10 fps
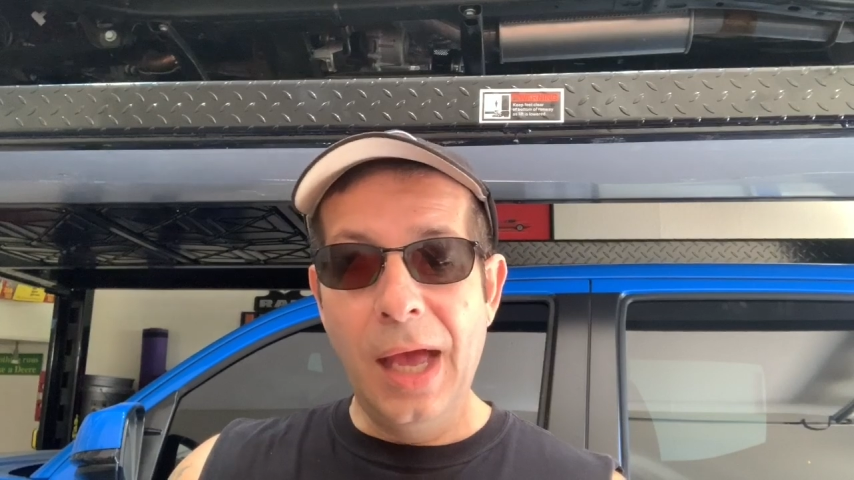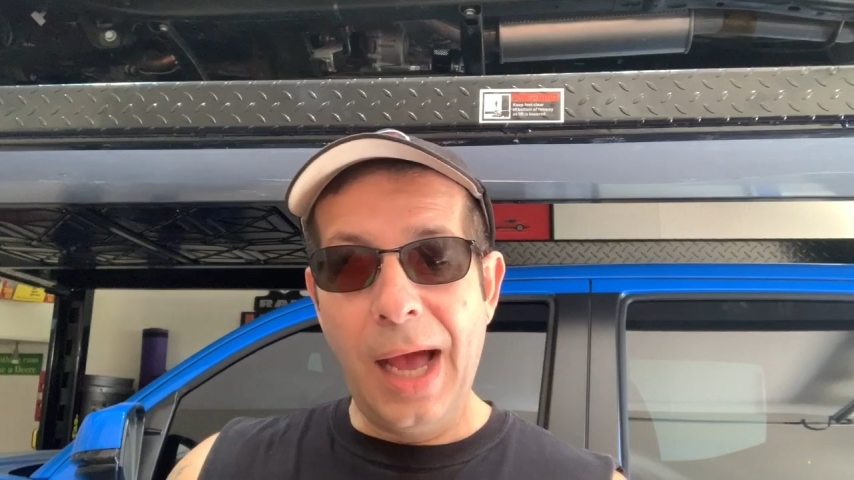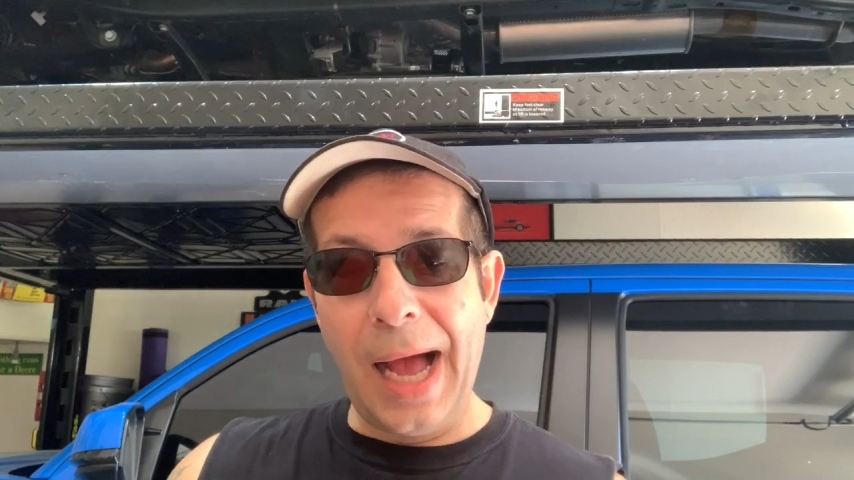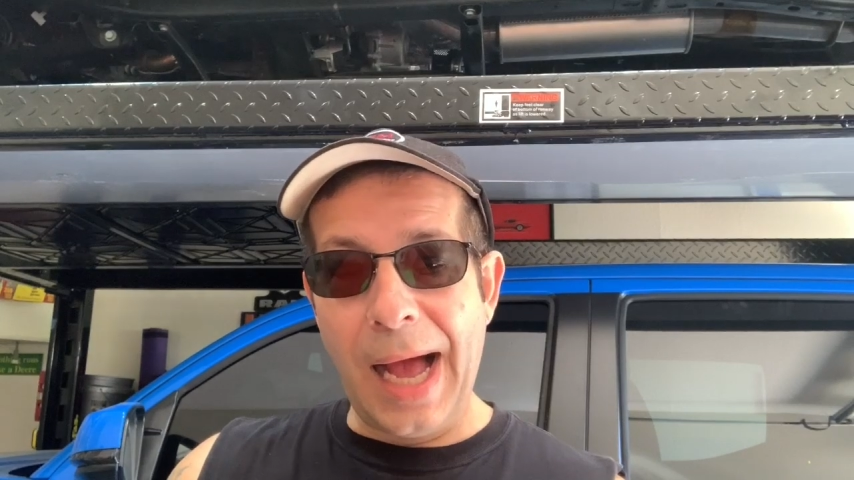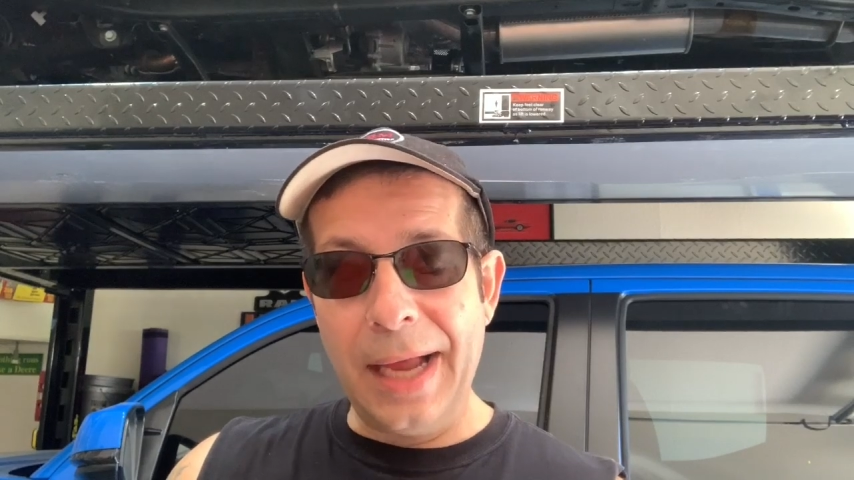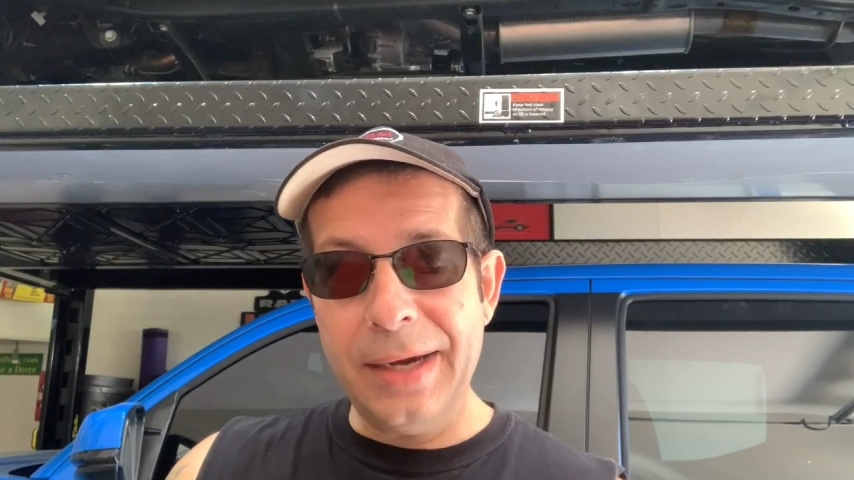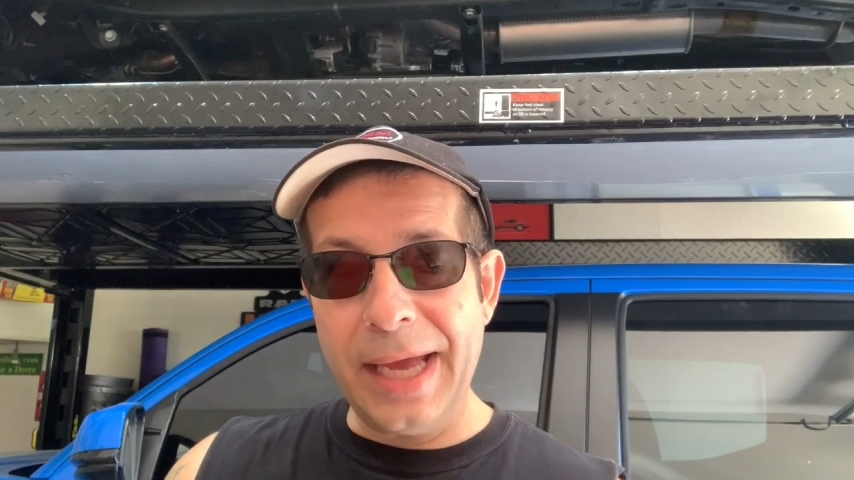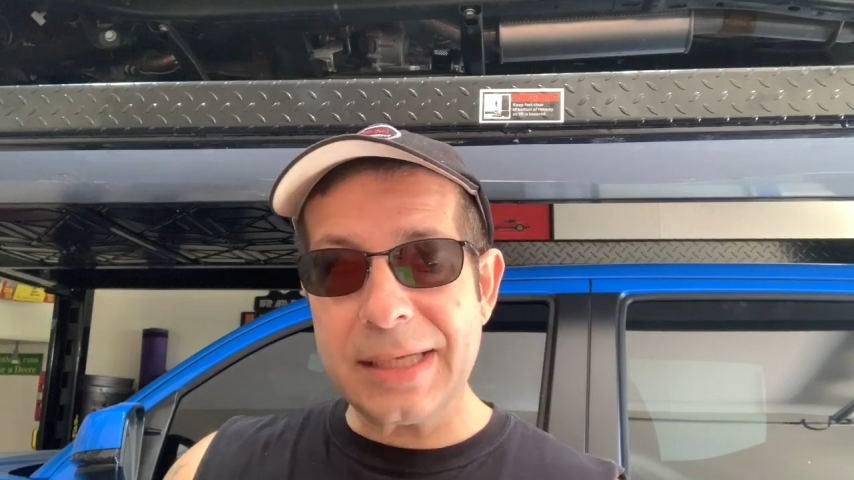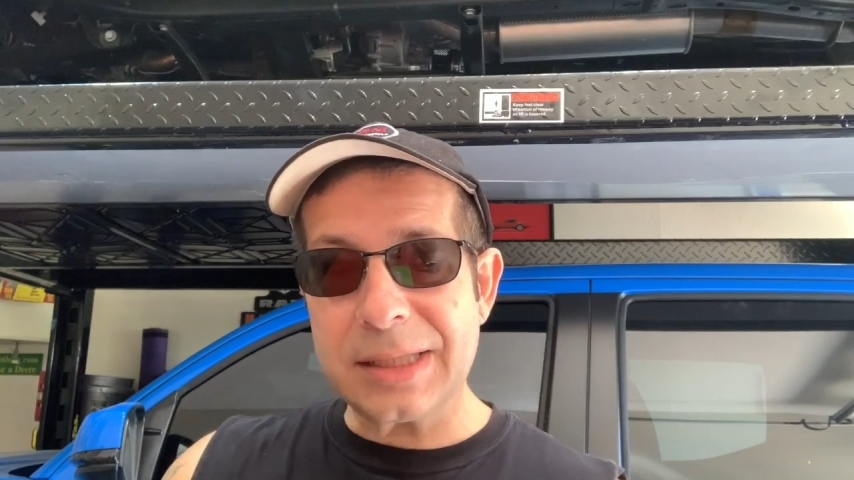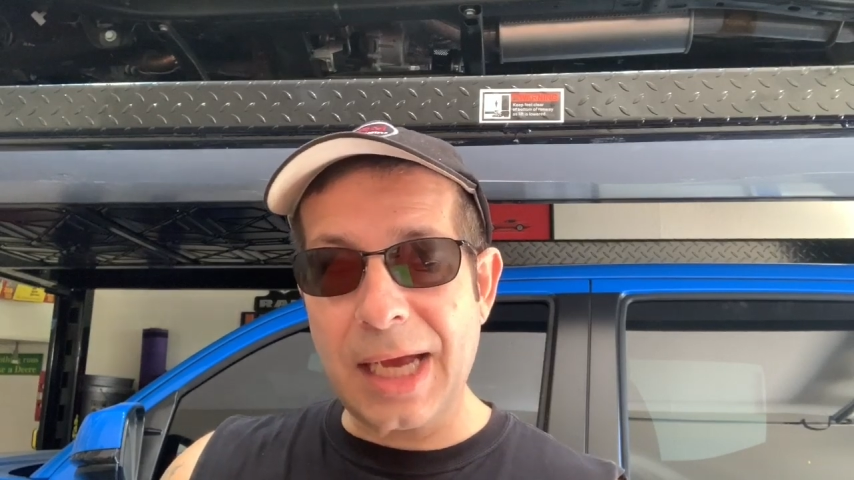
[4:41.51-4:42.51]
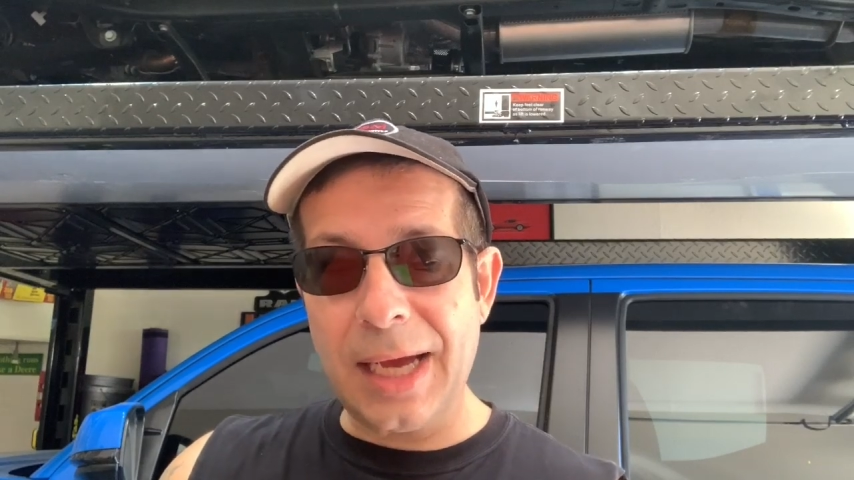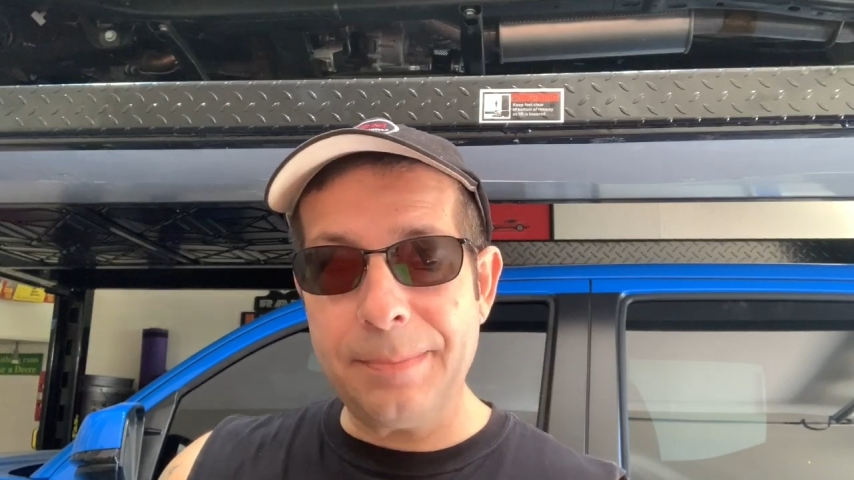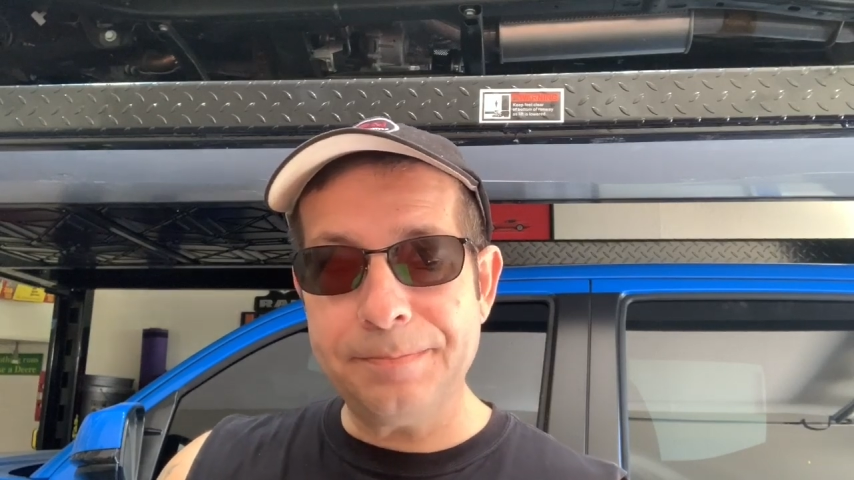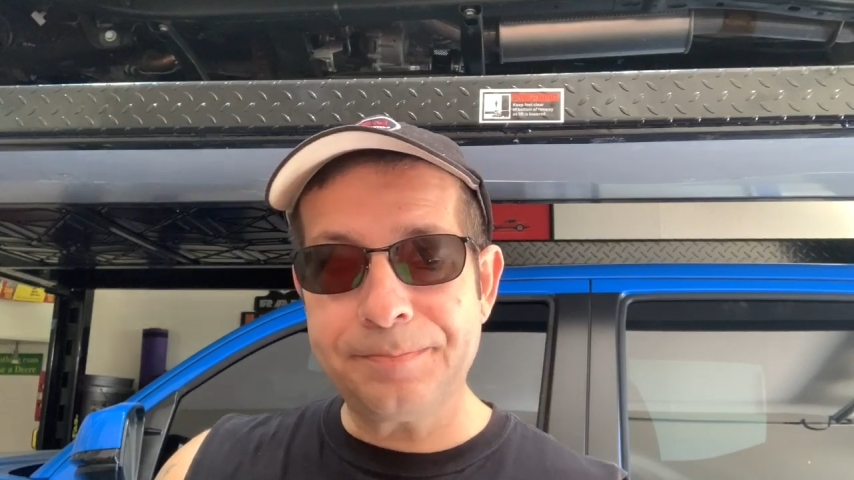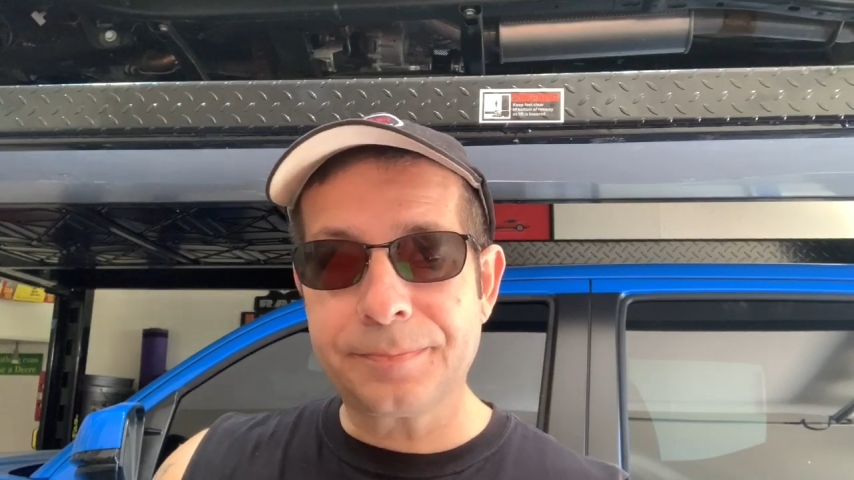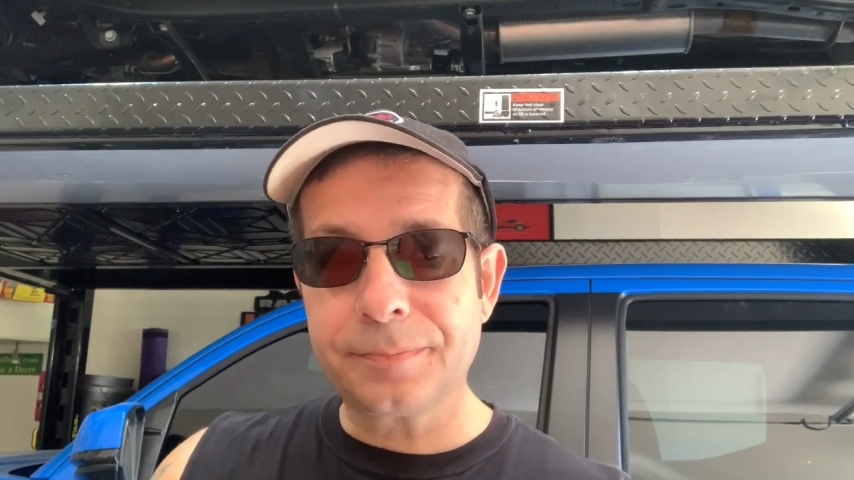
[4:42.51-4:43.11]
Next up,